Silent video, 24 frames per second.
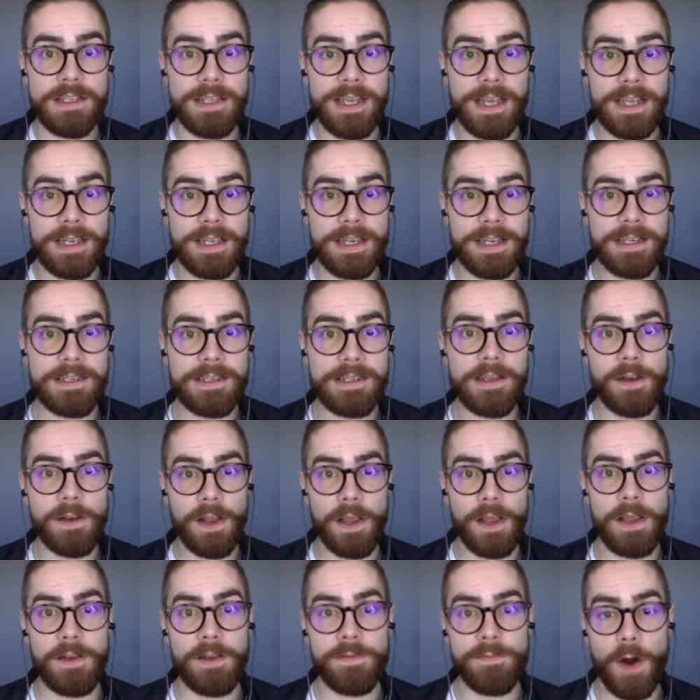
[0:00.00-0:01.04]
and is an
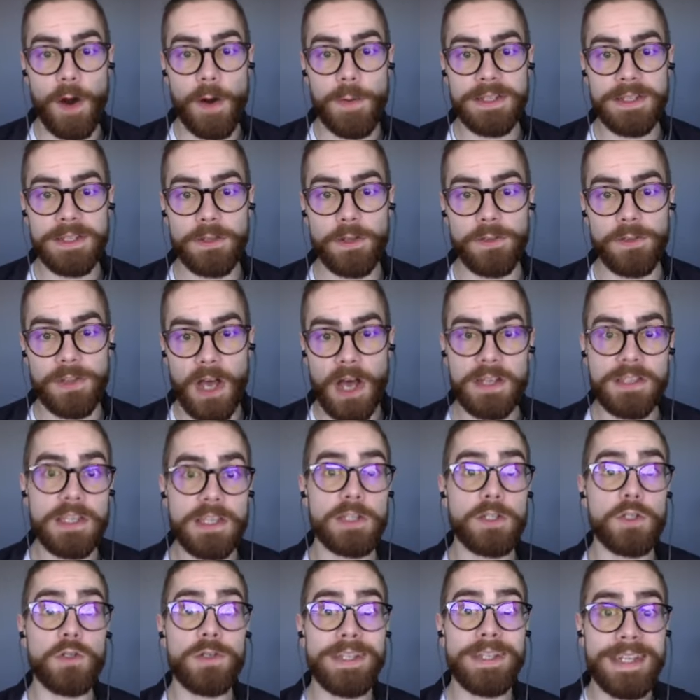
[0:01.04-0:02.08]
environmental
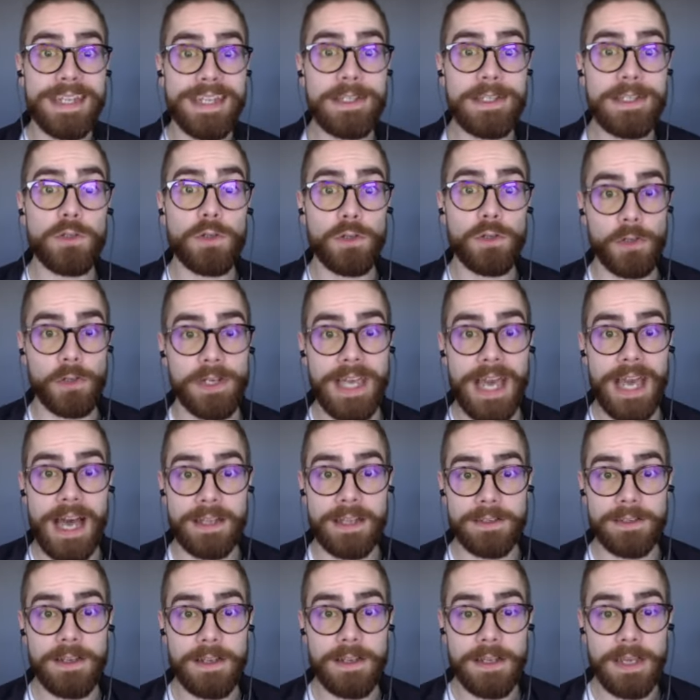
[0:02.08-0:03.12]
toxin you need to look
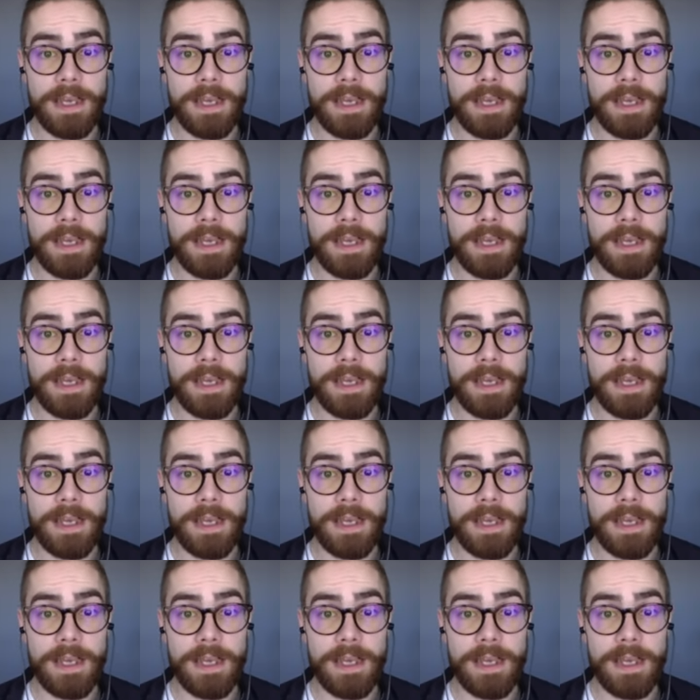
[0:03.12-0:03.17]
at